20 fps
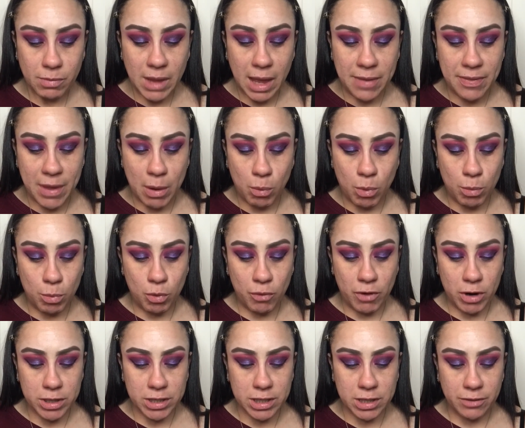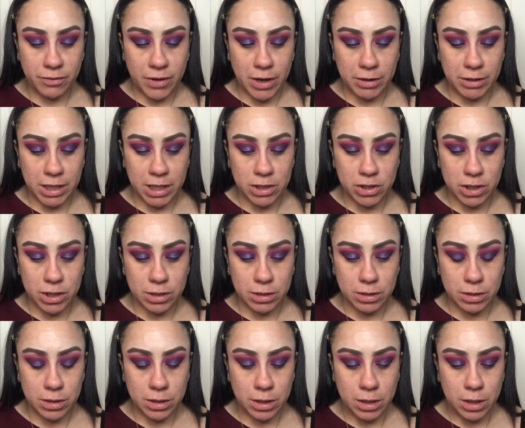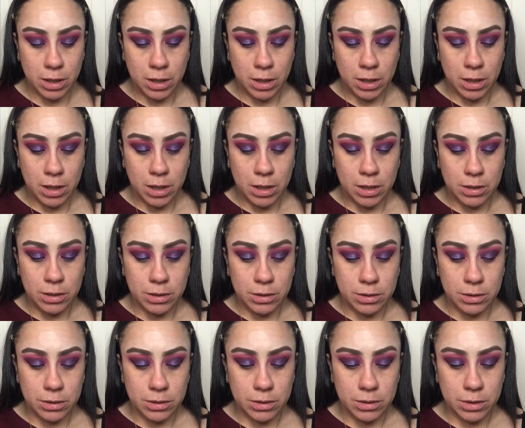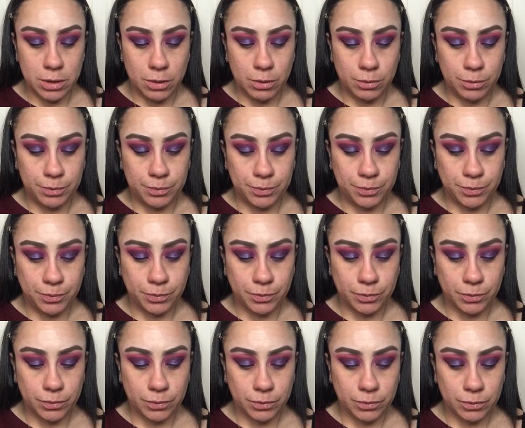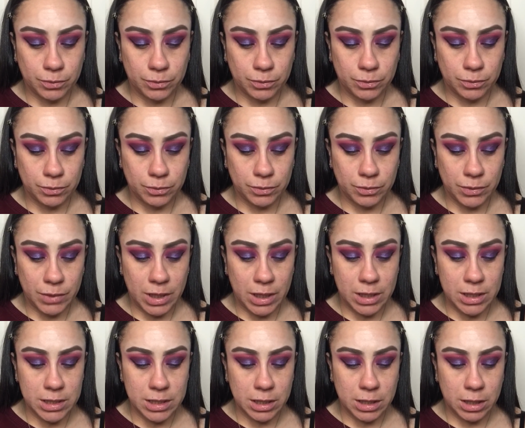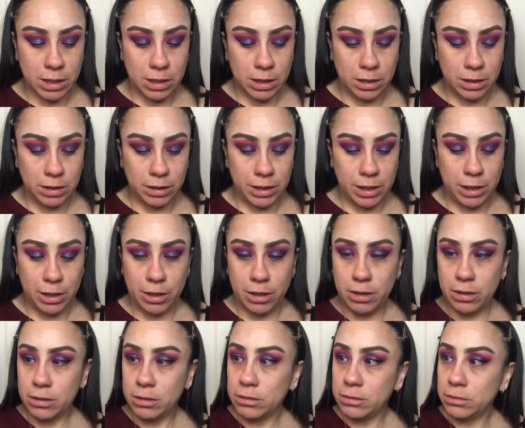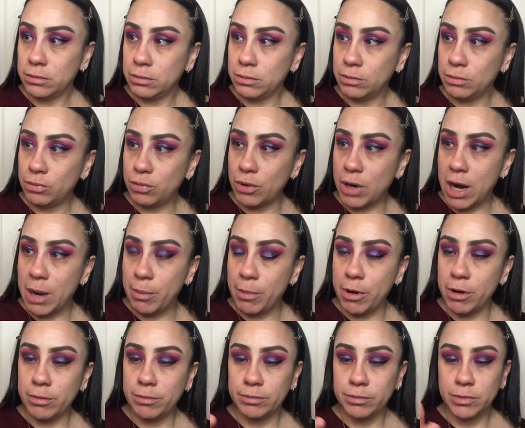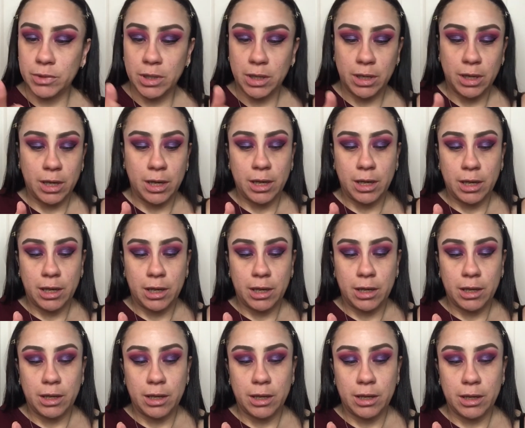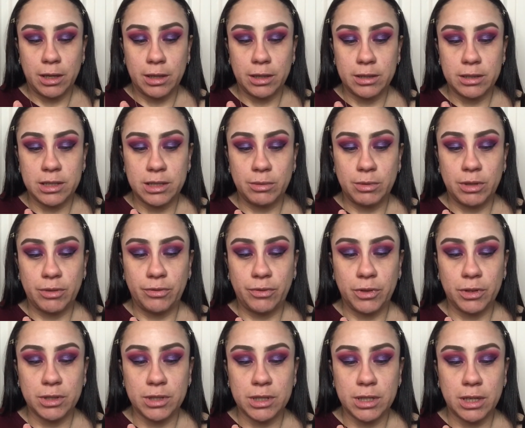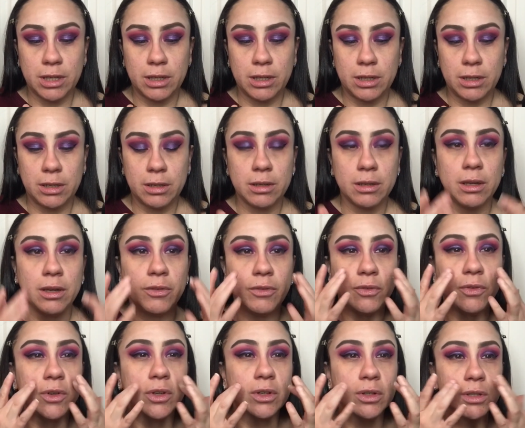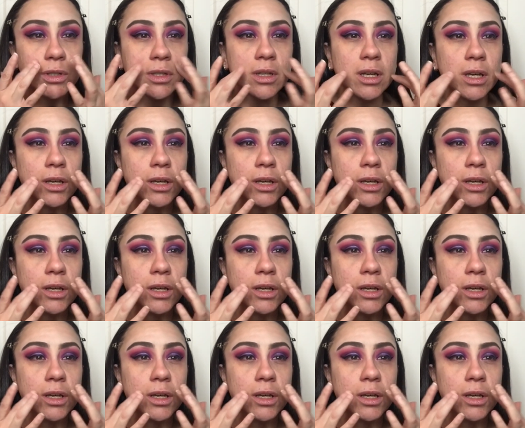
And then we'll move on to the foundation. So, and it's a clear primer. Now let's see what it feels like. It feels